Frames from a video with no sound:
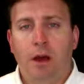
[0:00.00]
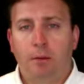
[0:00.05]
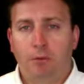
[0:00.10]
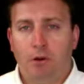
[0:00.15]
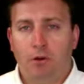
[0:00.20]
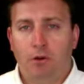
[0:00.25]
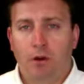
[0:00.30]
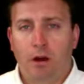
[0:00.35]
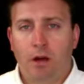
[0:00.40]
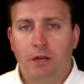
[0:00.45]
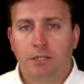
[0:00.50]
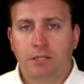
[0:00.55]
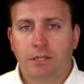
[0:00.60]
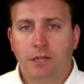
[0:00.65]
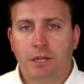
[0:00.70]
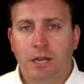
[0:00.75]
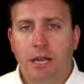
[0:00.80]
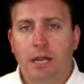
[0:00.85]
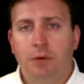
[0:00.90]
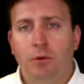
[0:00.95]
across that
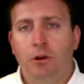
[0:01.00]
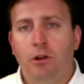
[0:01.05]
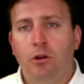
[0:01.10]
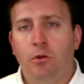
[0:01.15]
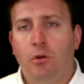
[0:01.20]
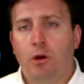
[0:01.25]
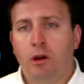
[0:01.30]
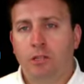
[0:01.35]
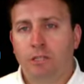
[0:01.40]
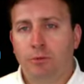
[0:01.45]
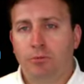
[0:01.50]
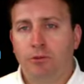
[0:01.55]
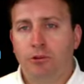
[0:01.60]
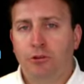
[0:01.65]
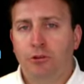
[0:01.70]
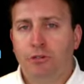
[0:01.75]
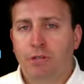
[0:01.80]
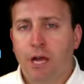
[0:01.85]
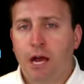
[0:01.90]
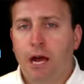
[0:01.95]
anyone who wants to
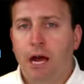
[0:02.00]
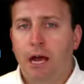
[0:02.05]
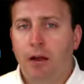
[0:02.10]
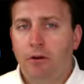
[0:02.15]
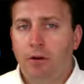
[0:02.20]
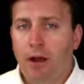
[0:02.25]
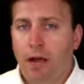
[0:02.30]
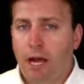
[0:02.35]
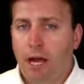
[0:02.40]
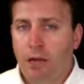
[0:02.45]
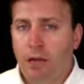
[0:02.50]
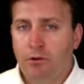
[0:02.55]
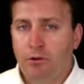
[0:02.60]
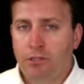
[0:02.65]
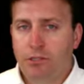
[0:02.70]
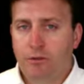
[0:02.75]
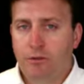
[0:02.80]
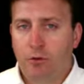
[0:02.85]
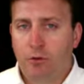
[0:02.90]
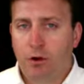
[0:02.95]
produce a higher accuracy
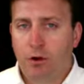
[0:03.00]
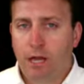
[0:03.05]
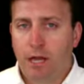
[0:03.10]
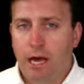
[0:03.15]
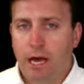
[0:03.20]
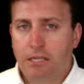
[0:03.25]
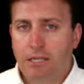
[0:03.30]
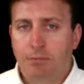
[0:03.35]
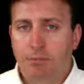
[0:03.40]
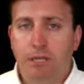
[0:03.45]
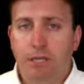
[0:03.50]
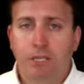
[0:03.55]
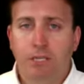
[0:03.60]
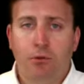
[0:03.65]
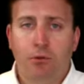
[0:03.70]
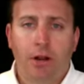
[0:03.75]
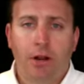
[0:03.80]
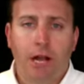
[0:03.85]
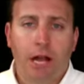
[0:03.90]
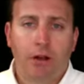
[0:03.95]
forecast based
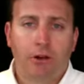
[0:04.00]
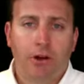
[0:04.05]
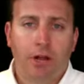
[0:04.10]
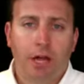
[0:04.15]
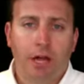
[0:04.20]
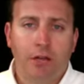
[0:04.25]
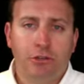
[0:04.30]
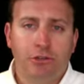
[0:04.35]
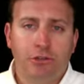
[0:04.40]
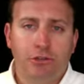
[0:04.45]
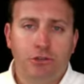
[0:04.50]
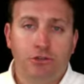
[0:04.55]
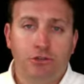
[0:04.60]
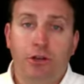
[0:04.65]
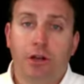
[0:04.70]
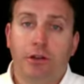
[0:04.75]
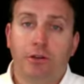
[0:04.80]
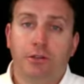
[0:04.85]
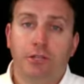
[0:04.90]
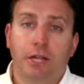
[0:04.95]
upon aggregation should
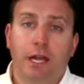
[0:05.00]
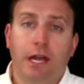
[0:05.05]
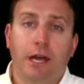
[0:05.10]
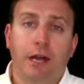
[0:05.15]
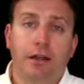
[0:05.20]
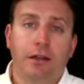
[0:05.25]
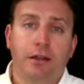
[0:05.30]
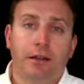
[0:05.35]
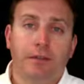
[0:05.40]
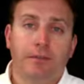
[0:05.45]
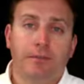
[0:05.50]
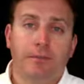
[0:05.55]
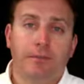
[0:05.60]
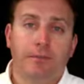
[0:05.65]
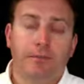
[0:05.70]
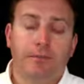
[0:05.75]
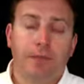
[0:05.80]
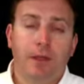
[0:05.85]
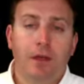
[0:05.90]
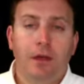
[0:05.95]
understand.
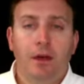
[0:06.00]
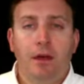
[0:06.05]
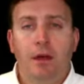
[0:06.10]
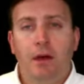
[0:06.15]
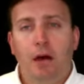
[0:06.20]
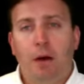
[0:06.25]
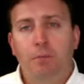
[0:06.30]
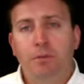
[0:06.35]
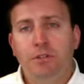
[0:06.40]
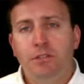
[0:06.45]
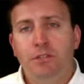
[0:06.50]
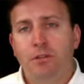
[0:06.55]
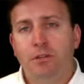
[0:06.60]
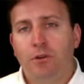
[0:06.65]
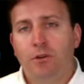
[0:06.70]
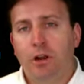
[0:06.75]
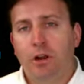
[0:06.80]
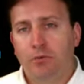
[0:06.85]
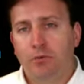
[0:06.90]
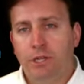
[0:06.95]
Up until
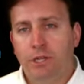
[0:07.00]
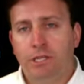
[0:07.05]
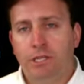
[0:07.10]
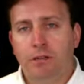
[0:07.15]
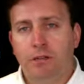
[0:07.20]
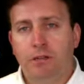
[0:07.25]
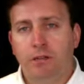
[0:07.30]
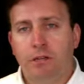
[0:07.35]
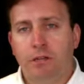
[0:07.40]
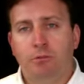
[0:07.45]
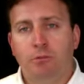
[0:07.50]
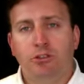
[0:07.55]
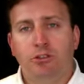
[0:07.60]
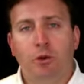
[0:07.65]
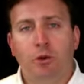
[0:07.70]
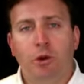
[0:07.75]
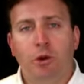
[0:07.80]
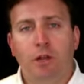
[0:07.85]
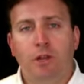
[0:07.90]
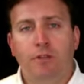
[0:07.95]
very recently, the
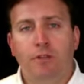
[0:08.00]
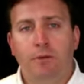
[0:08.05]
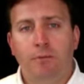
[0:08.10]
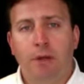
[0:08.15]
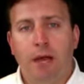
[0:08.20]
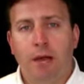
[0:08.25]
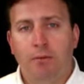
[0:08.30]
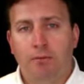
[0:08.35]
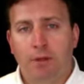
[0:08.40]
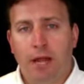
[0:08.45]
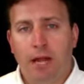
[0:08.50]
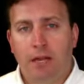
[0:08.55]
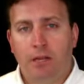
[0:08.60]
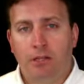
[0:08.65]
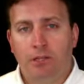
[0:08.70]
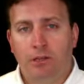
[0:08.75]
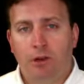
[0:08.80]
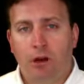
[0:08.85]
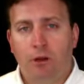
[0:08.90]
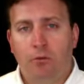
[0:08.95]
majority of demand planning
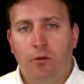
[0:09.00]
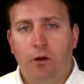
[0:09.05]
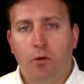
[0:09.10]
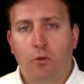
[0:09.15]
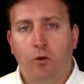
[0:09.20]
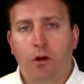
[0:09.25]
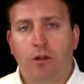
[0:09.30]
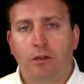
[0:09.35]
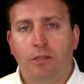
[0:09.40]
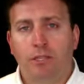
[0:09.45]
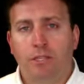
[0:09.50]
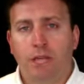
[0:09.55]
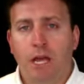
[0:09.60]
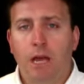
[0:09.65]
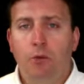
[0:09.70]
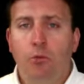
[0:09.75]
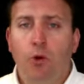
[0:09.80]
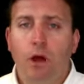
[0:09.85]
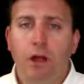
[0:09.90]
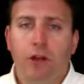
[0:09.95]
software worked the same
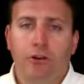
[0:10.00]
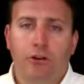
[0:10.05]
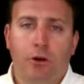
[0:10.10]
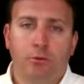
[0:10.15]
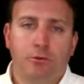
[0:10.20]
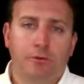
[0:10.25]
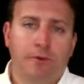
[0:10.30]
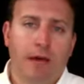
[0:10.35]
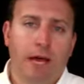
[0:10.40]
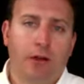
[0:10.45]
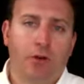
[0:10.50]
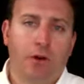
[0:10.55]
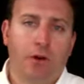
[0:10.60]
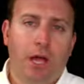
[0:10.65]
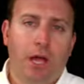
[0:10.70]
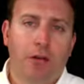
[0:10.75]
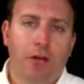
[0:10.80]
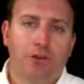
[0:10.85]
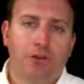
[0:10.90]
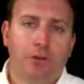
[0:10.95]
way in terms of
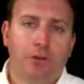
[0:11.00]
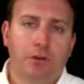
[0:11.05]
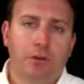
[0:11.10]
aggregation.